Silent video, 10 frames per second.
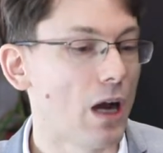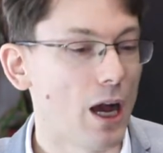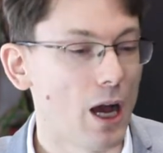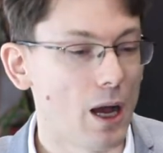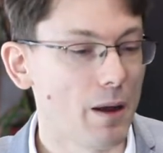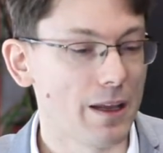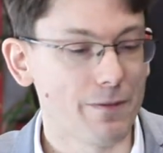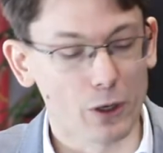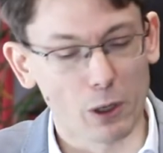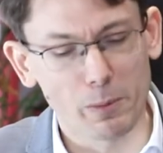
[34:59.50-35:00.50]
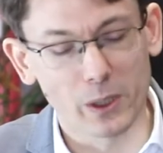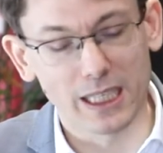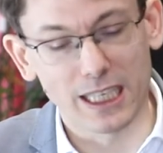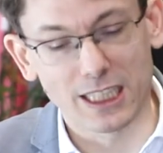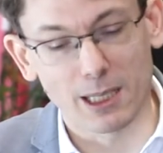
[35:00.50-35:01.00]
a company
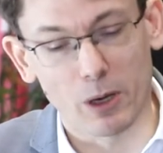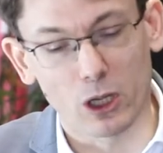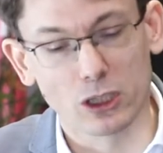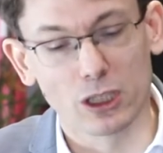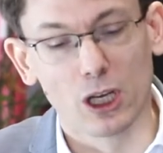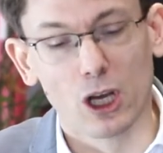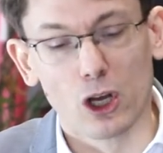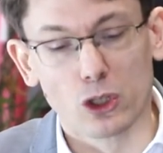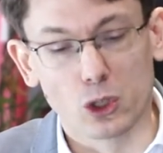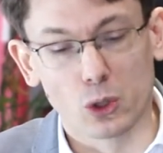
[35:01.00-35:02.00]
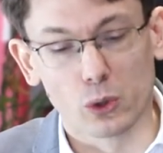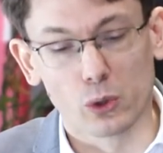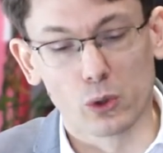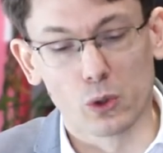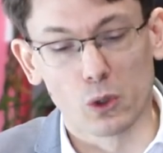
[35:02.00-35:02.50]
is about
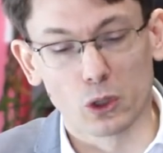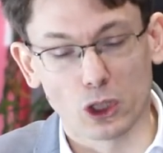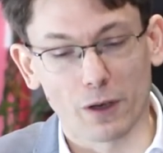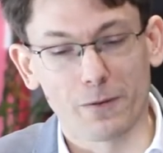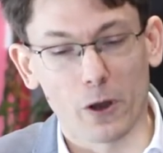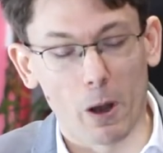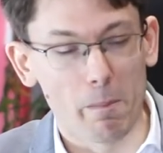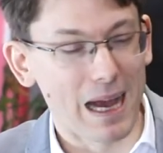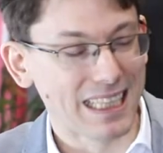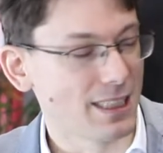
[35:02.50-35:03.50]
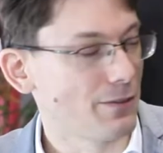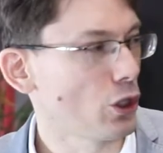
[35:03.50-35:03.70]
to suffer a massive